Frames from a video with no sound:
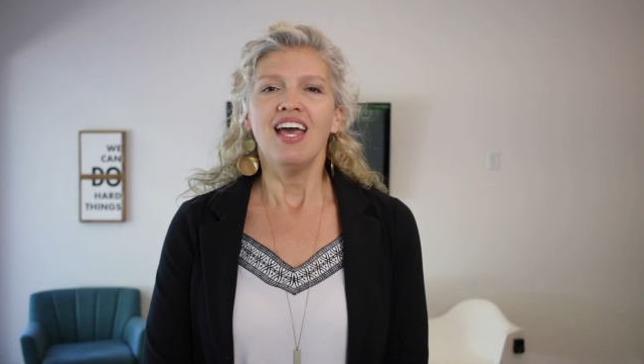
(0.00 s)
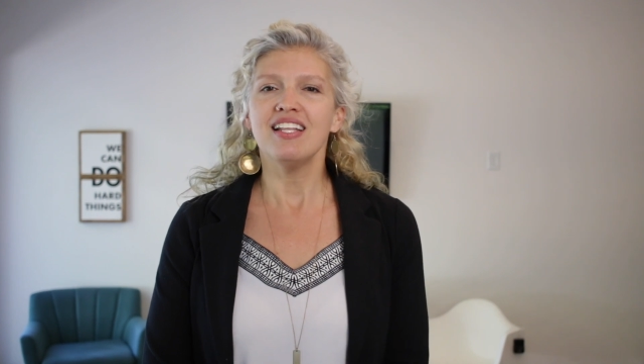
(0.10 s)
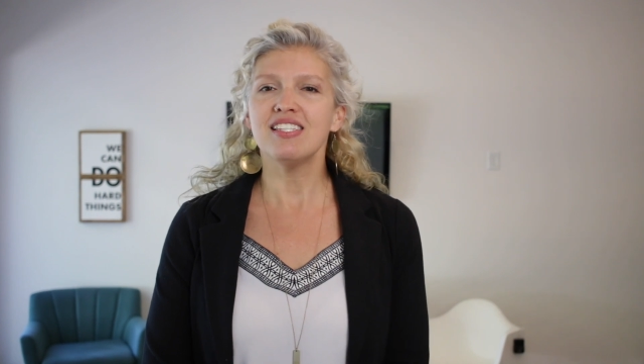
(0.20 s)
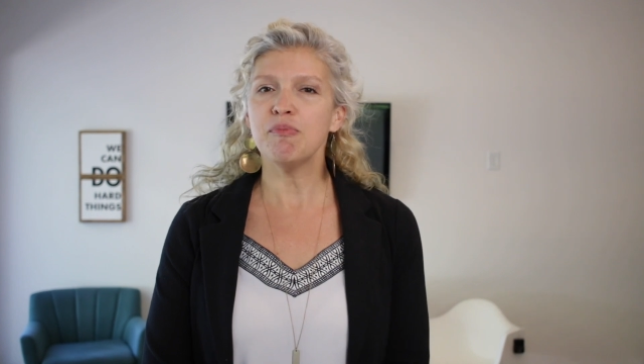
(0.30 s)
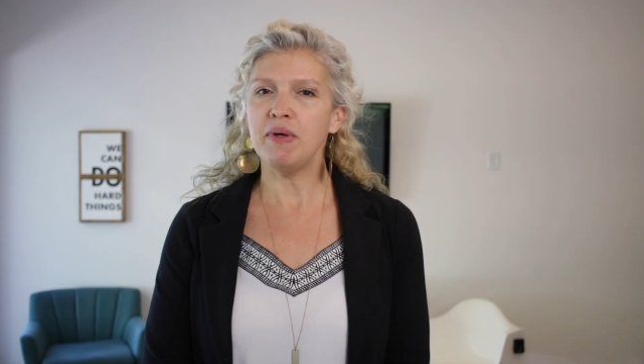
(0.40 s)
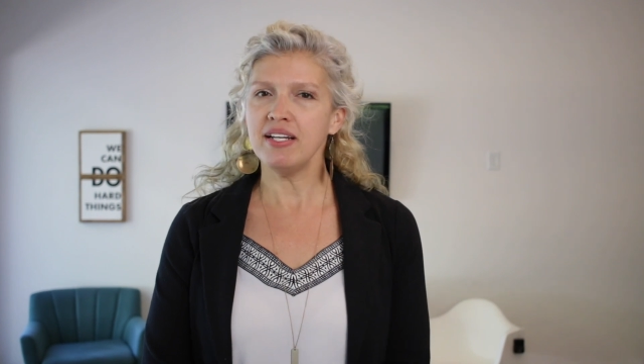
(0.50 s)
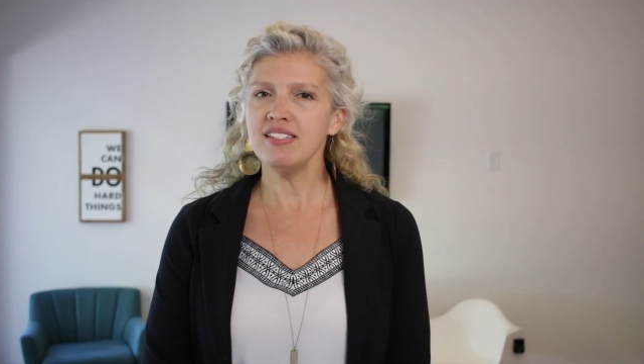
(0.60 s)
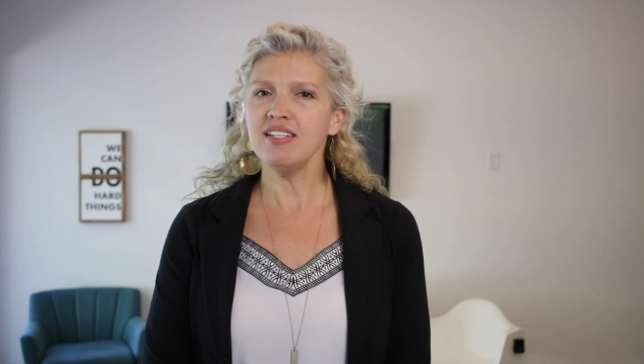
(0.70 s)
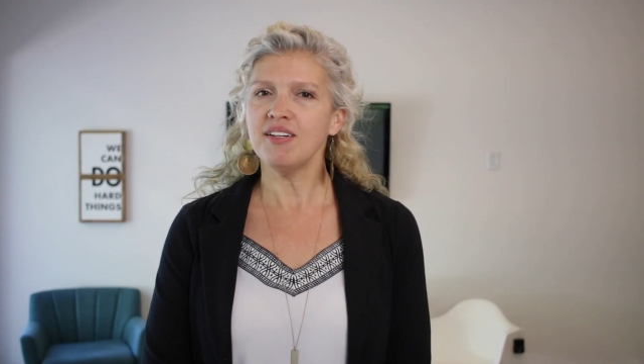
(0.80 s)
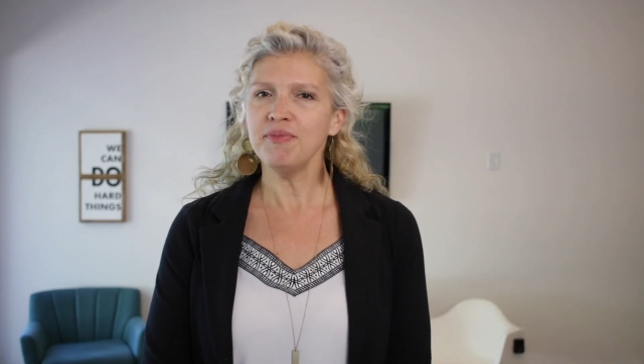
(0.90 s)
It's a big
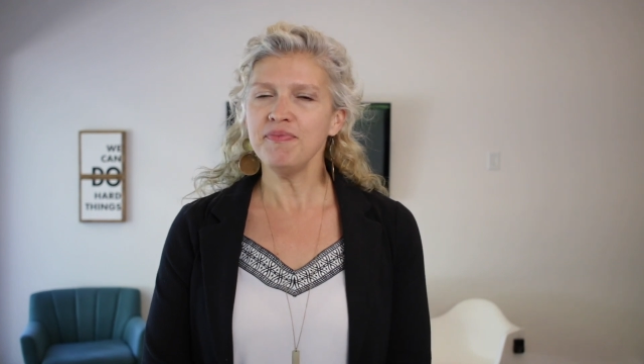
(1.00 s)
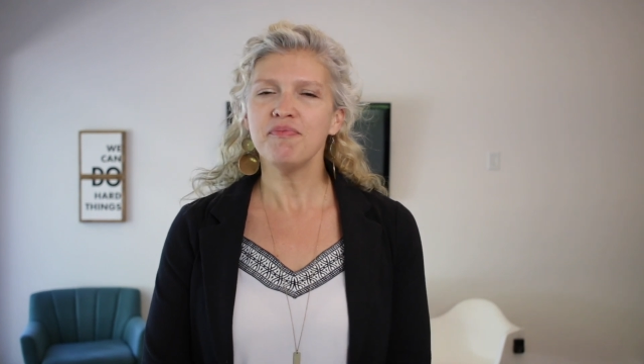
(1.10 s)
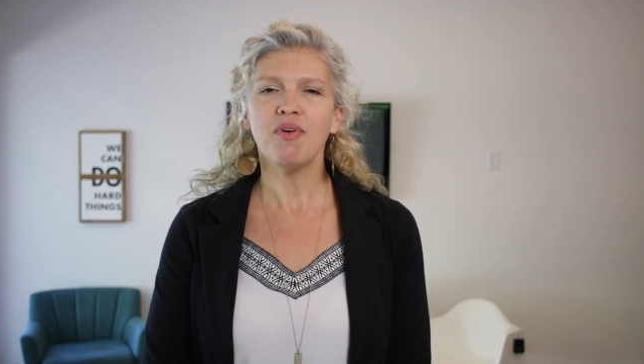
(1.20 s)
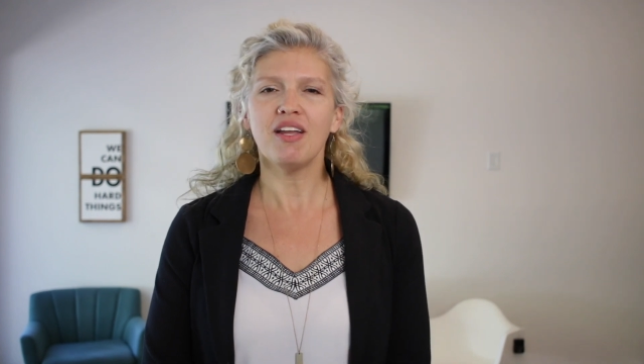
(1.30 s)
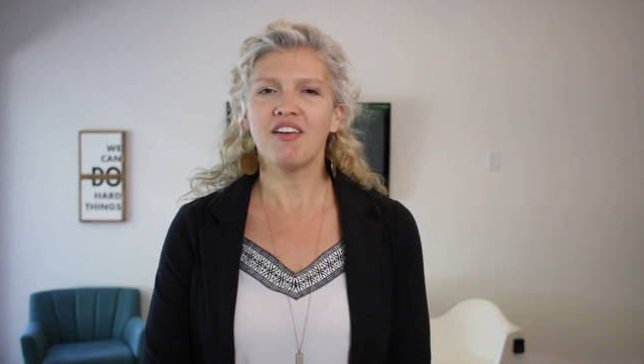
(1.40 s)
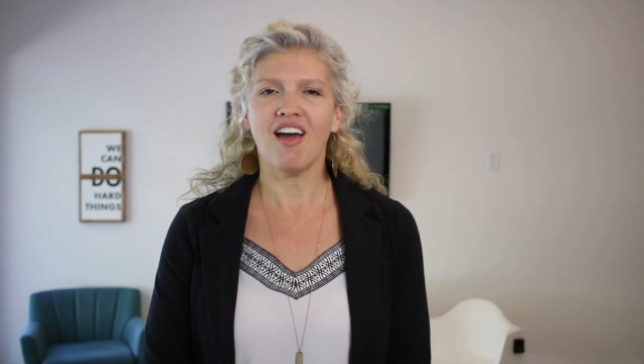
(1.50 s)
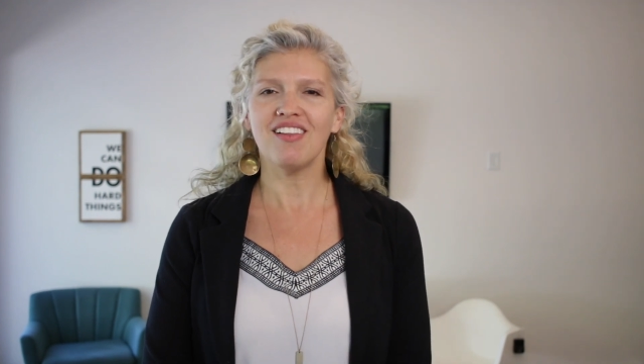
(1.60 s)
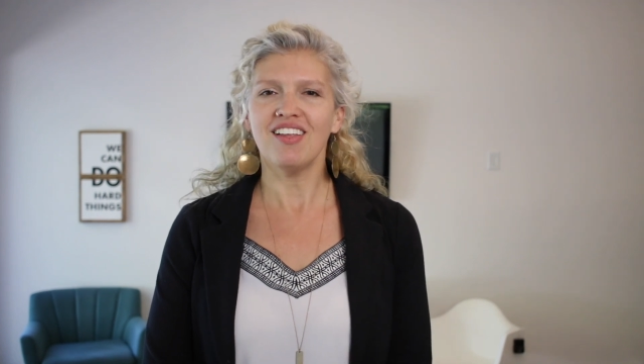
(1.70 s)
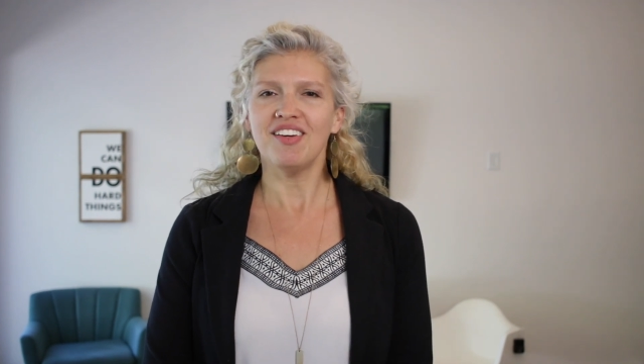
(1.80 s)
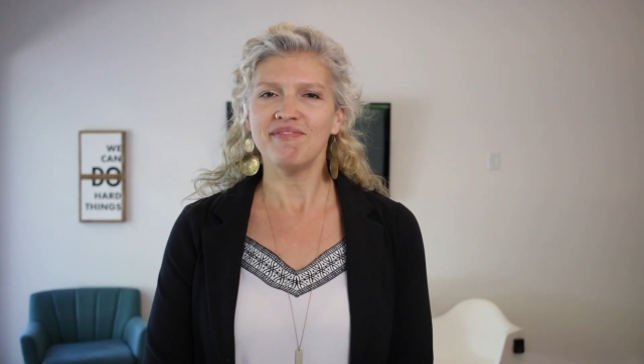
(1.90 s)
deal, but you're not
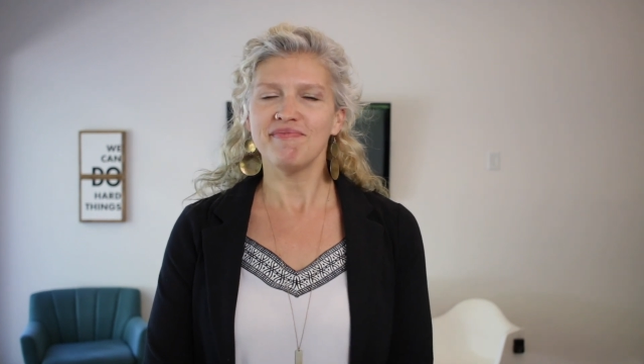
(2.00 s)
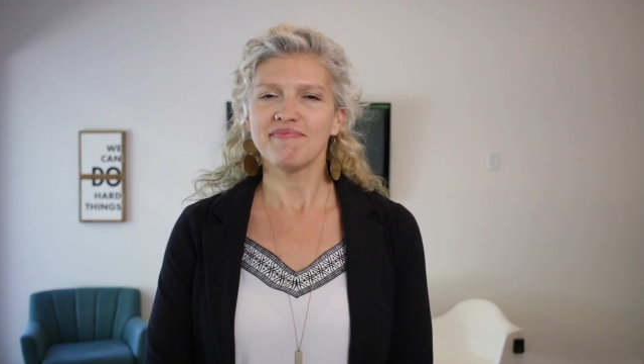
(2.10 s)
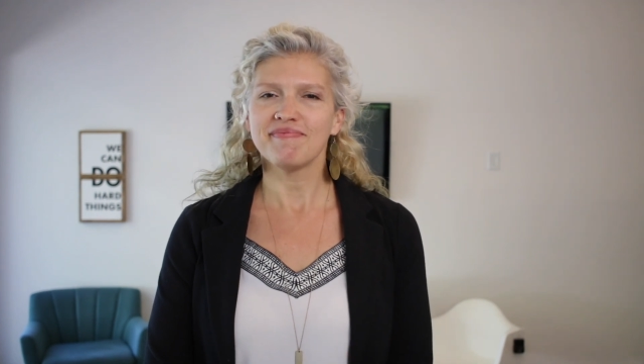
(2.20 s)
alone.